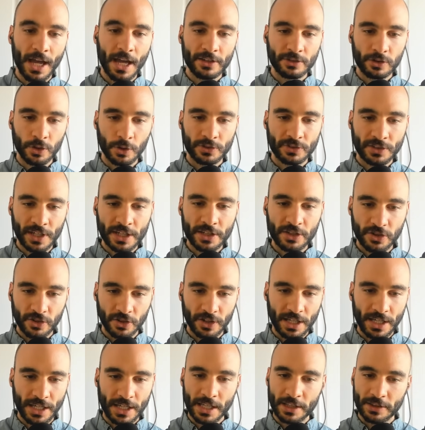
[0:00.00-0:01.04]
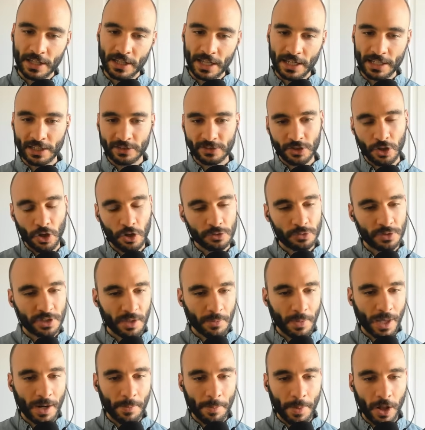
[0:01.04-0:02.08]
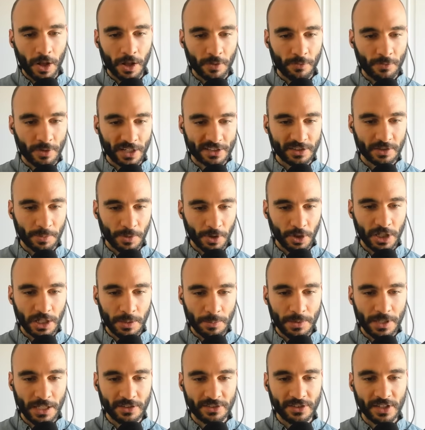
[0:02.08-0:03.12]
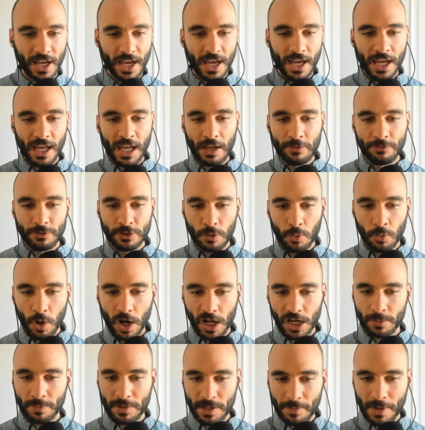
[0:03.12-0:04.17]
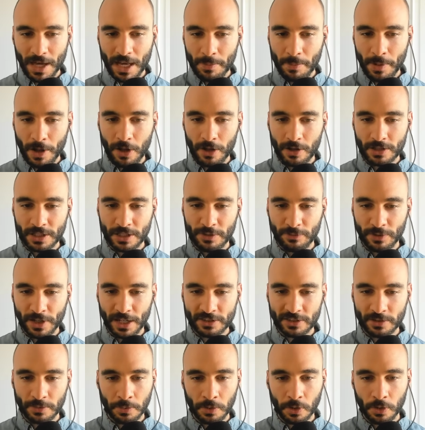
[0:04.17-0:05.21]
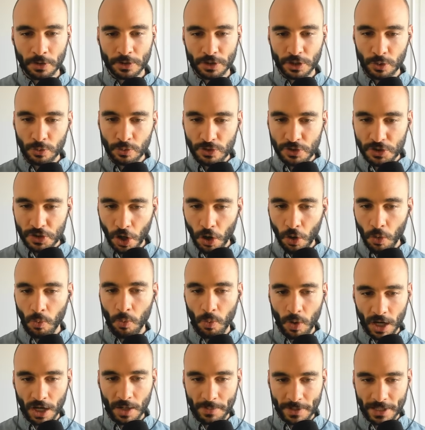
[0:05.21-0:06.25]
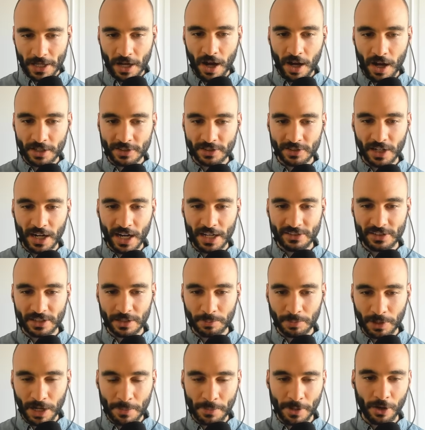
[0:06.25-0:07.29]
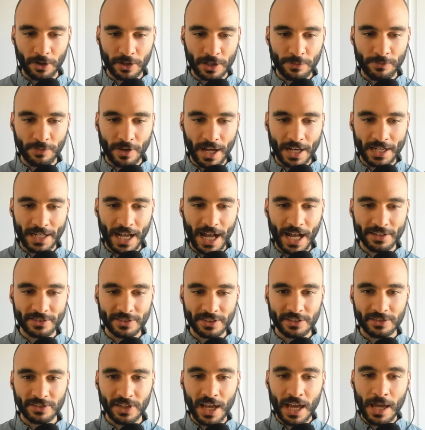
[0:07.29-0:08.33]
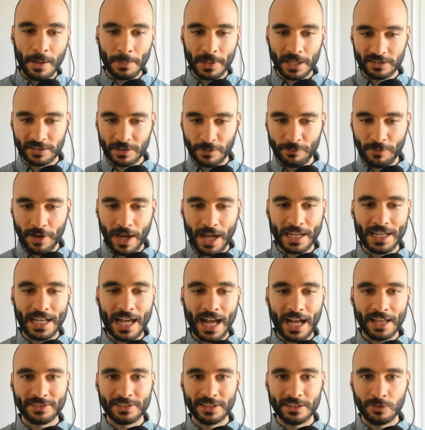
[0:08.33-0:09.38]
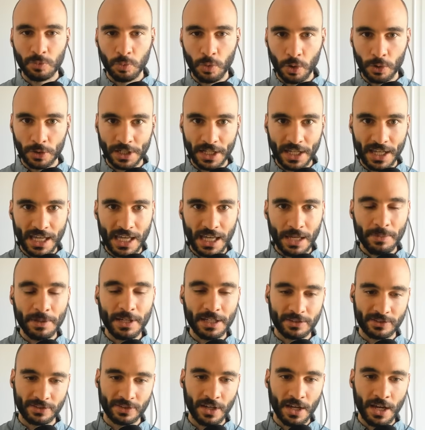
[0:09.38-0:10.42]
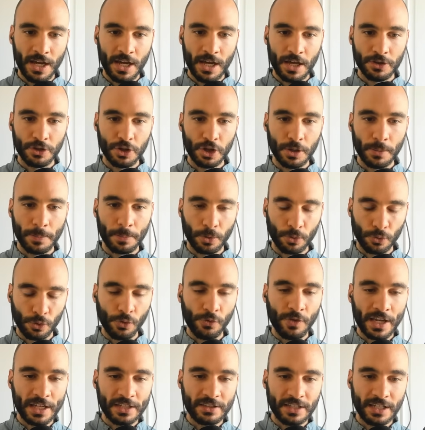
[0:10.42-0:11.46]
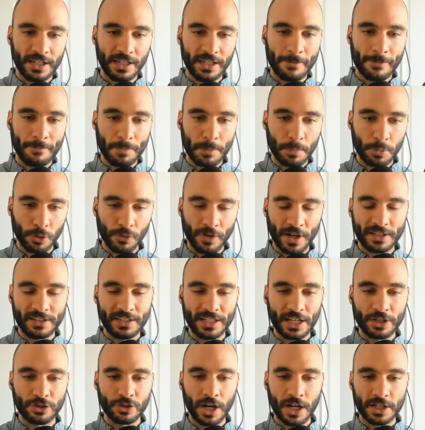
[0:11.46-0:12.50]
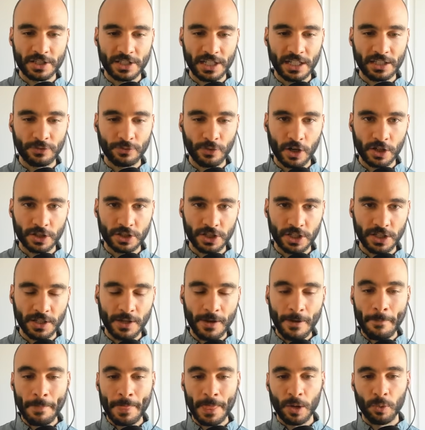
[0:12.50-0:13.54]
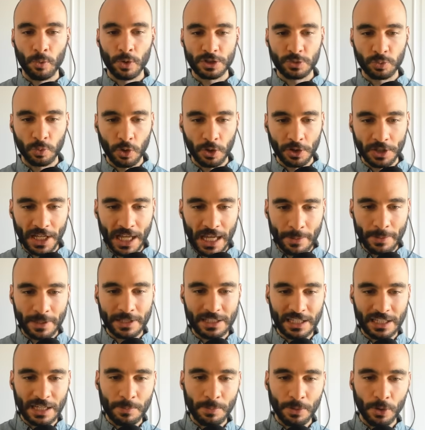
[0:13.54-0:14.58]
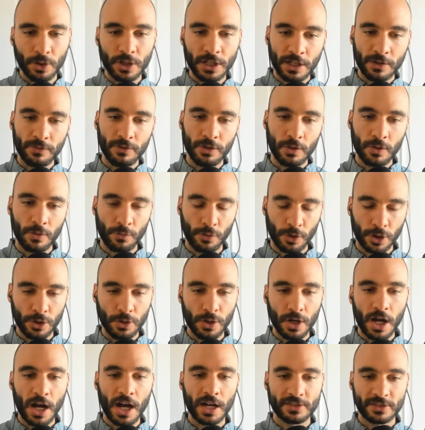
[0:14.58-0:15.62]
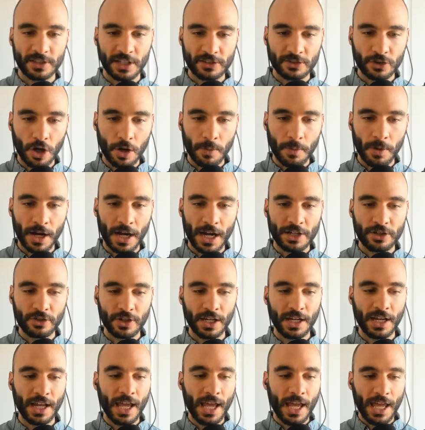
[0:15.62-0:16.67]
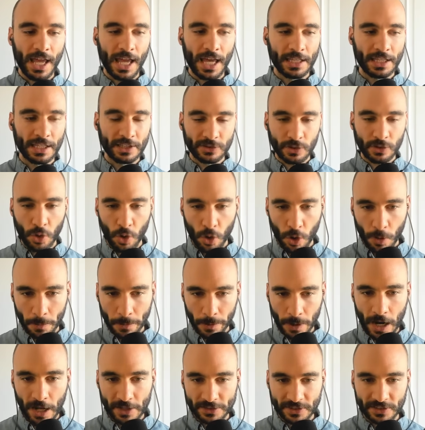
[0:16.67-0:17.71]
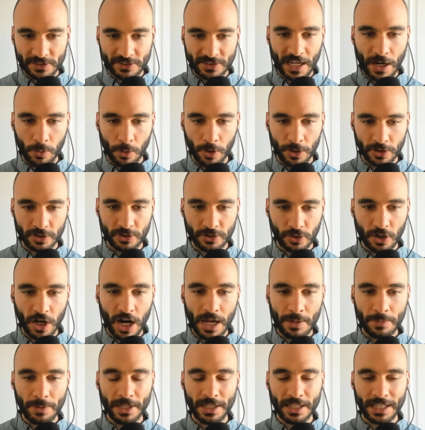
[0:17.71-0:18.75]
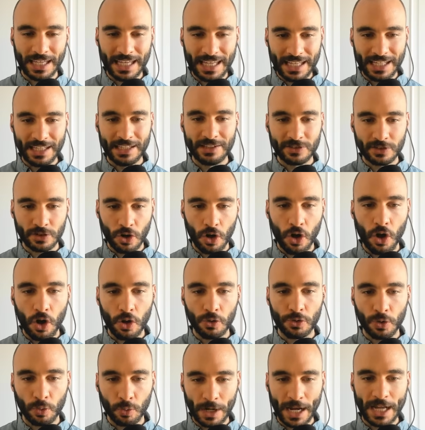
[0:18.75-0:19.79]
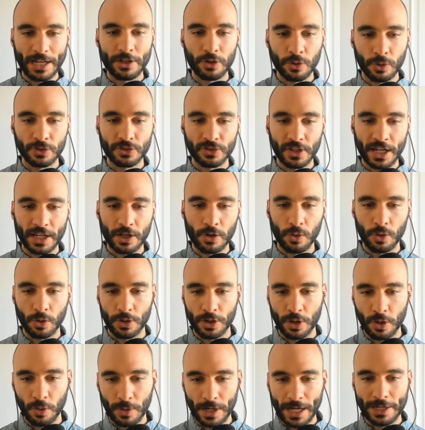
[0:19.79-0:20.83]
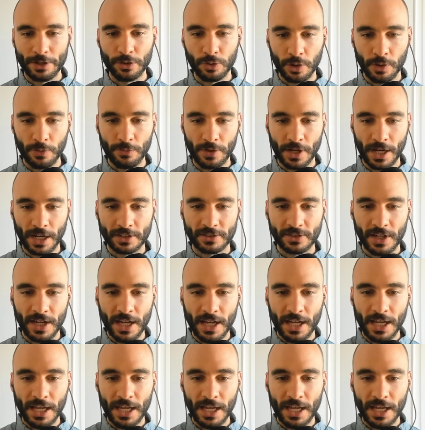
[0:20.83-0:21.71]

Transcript: So essentially, then this goes with the metabolic flexibility piece. If you want to be metabolically flexible, you don't want to be oxidizing primarily fatty acids, because the fatty acids will inhibit the pyruvate dehydrogenase function, which will inhibit the ability of for you to oxidize carbohydrate. And this whole process that we're describing is called the Randle cycle or the Randle effect.